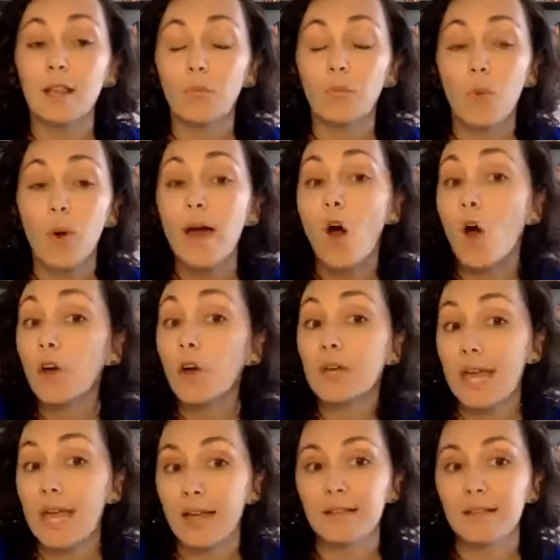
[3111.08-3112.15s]
our
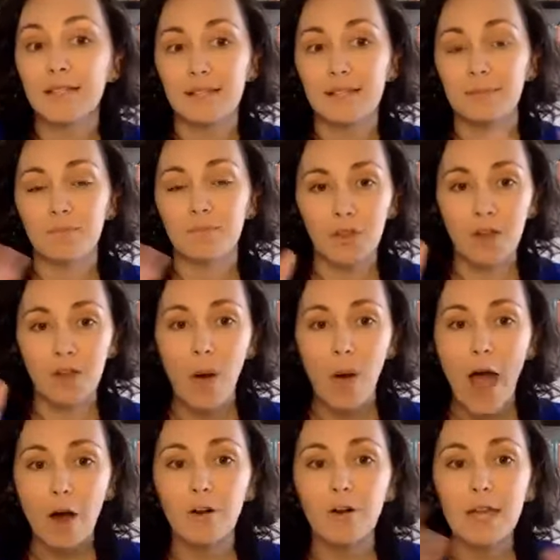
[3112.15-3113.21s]
kids,
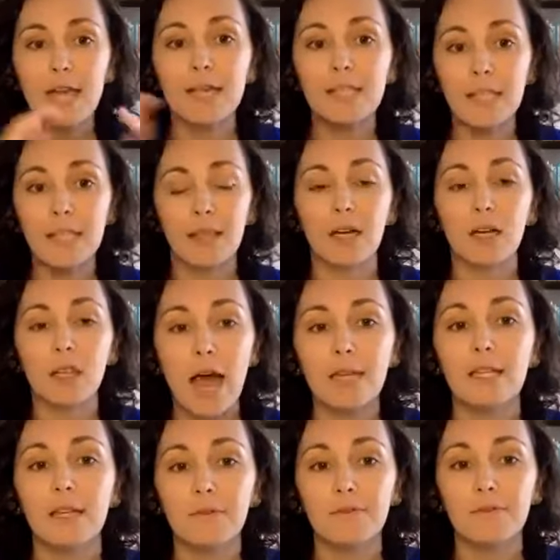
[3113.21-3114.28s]
our kids in the
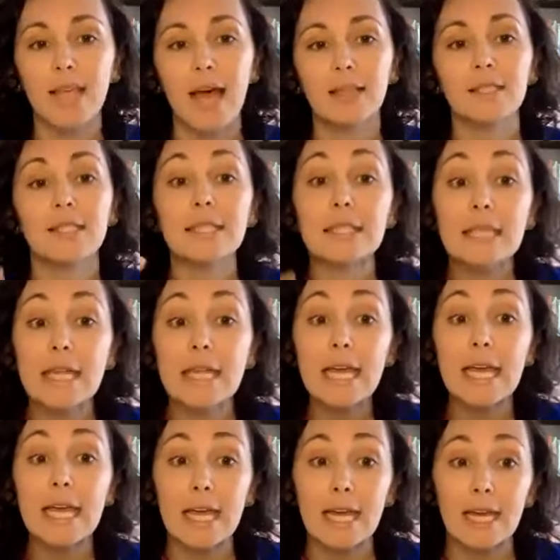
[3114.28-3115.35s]
collective sense
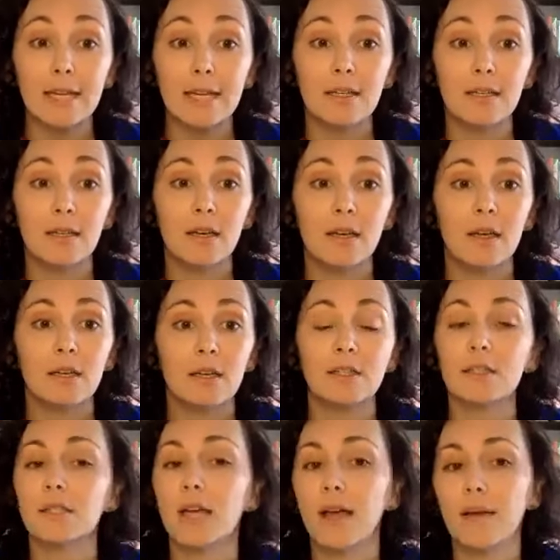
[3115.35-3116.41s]
need
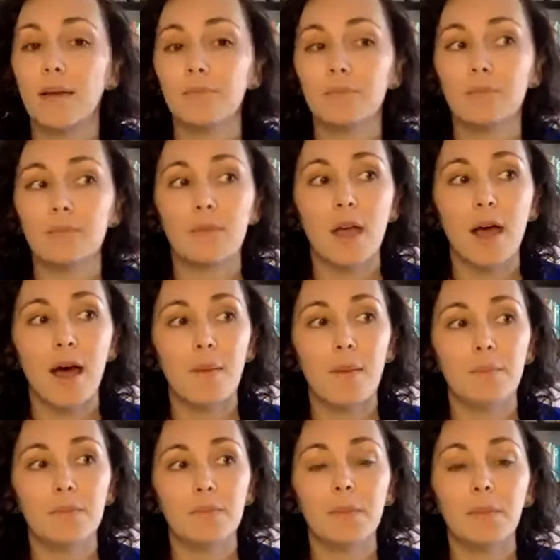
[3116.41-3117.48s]
to
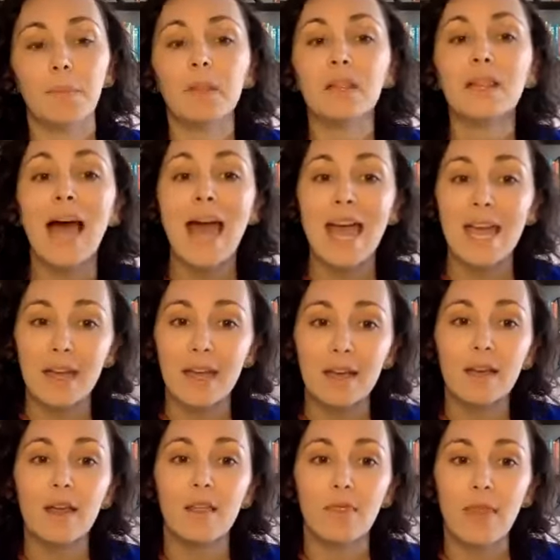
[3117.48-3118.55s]
play
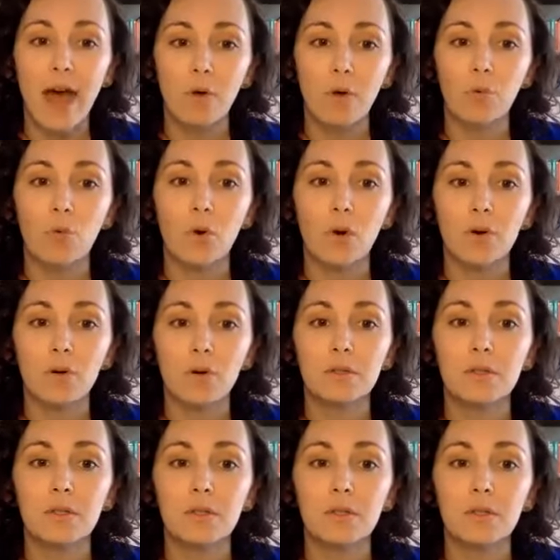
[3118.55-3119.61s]
in that
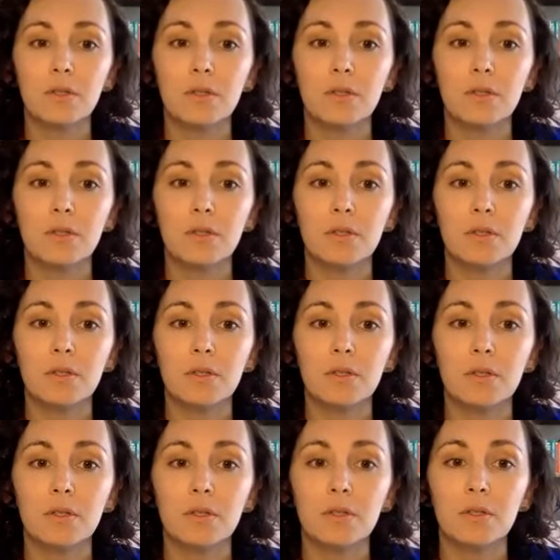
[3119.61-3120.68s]
world. And
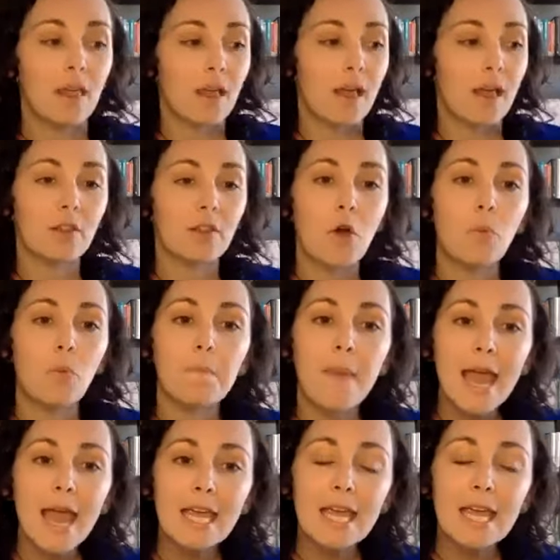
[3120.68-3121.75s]
so
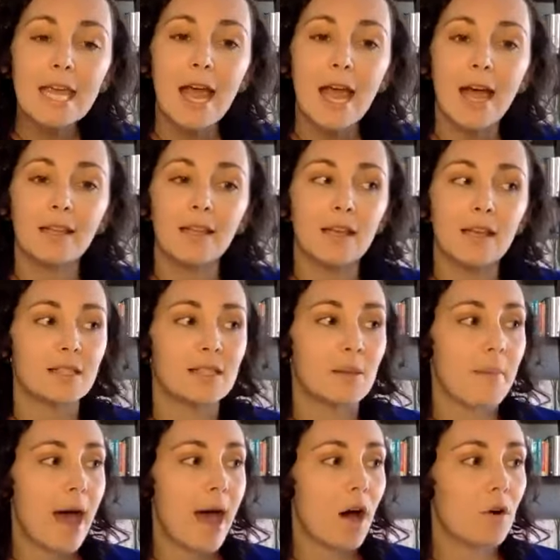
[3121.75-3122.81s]
making it is
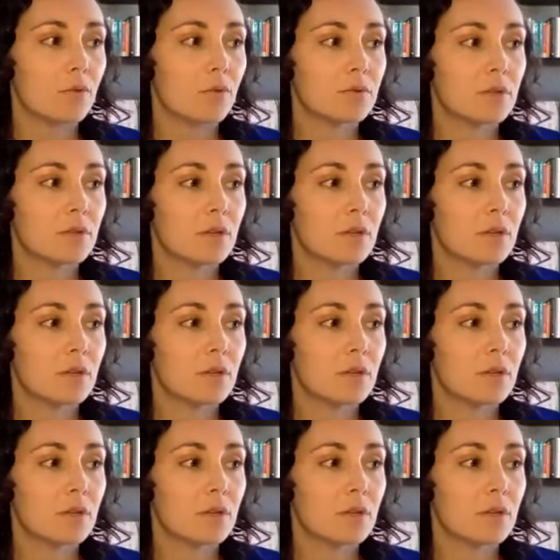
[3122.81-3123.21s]
about